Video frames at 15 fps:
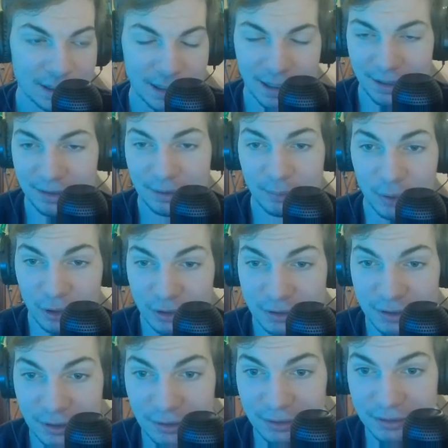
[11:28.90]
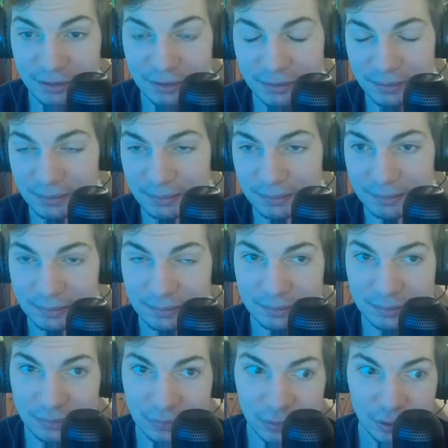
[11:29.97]
I think Marcus Harris
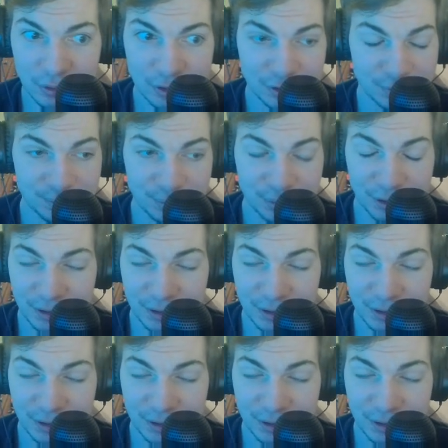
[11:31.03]
is pretty